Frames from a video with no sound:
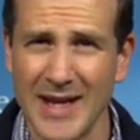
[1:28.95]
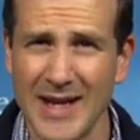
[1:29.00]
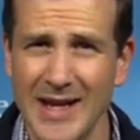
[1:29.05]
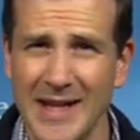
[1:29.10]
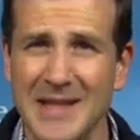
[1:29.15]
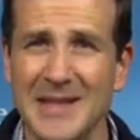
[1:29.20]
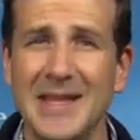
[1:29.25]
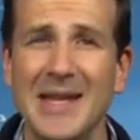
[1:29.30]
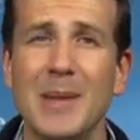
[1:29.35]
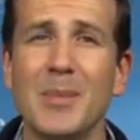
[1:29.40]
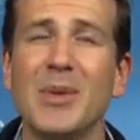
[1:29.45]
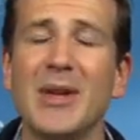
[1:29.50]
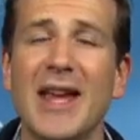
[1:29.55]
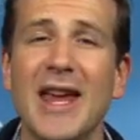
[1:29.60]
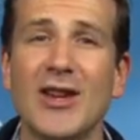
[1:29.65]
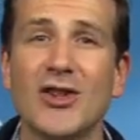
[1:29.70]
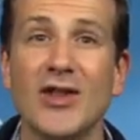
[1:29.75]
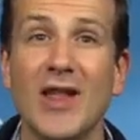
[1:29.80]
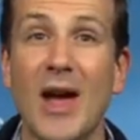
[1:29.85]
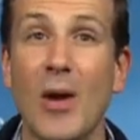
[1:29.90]
Is the
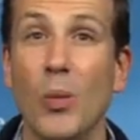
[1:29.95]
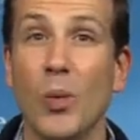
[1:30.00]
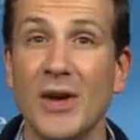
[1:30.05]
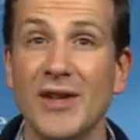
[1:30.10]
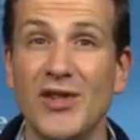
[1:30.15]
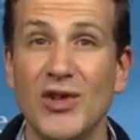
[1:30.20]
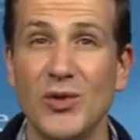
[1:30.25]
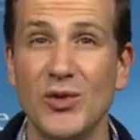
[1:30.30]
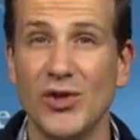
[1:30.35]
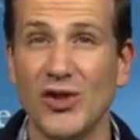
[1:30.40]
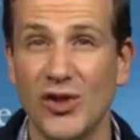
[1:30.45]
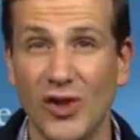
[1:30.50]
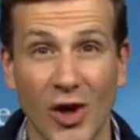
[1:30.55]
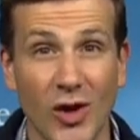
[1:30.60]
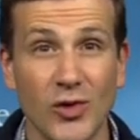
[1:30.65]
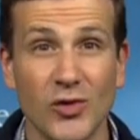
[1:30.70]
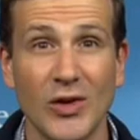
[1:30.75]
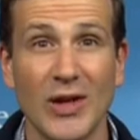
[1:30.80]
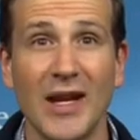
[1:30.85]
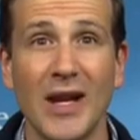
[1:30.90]
implication that once you
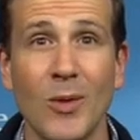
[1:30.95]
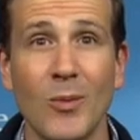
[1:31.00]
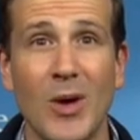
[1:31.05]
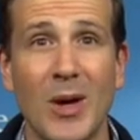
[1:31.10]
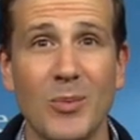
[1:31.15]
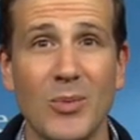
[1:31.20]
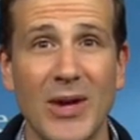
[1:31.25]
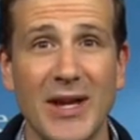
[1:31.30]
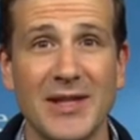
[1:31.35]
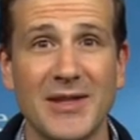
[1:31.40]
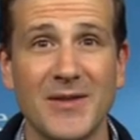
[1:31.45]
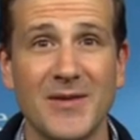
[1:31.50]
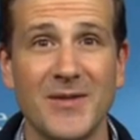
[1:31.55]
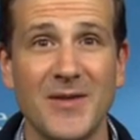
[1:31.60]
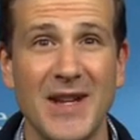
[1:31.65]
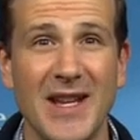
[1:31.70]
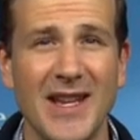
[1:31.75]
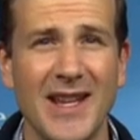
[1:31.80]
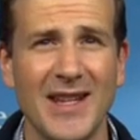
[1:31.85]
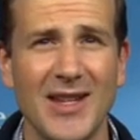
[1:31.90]
start drinking while
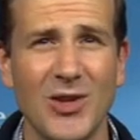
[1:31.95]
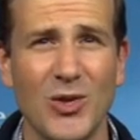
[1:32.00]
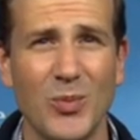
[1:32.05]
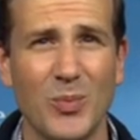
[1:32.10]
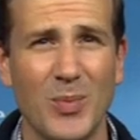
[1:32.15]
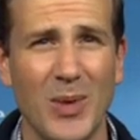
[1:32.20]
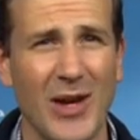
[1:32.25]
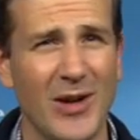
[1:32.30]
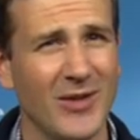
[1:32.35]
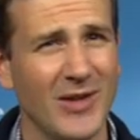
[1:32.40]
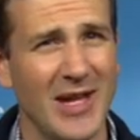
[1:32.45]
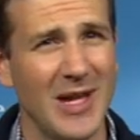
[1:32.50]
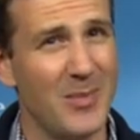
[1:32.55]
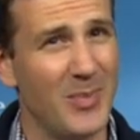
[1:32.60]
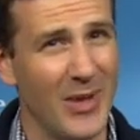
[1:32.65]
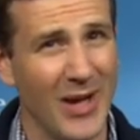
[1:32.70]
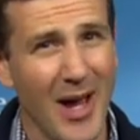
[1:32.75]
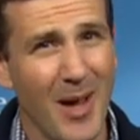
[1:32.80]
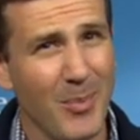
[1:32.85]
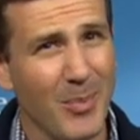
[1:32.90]
breastfeeding, you better
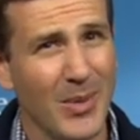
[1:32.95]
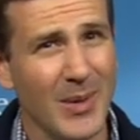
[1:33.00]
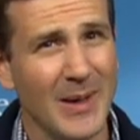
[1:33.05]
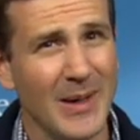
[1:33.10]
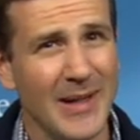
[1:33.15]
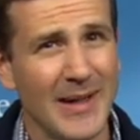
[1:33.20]
keep it up?